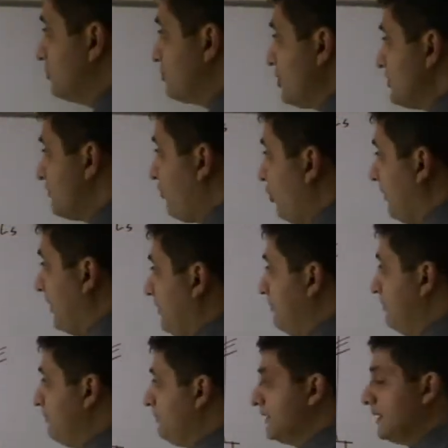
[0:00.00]

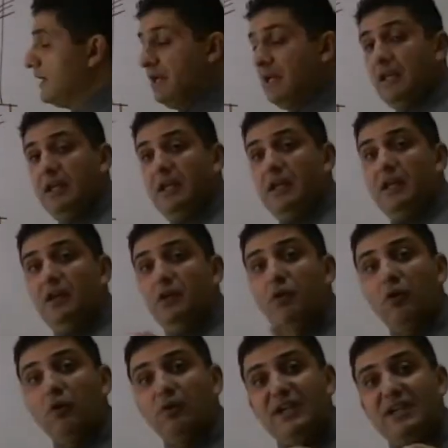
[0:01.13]
transformer
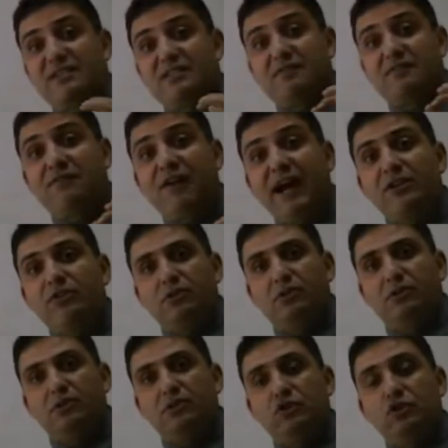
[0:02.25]
role, it's
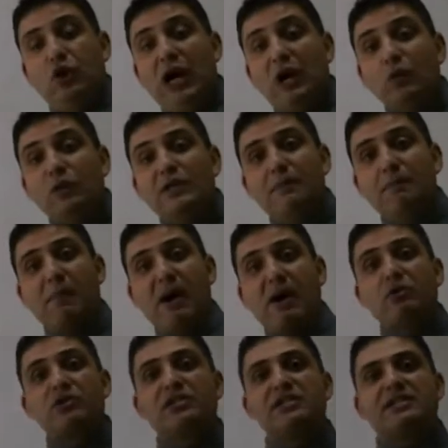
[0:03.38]
vital to our power
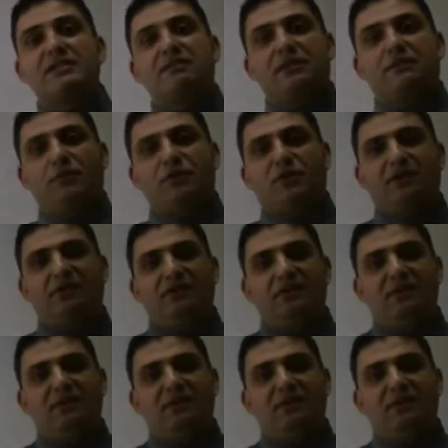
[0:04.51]
system network.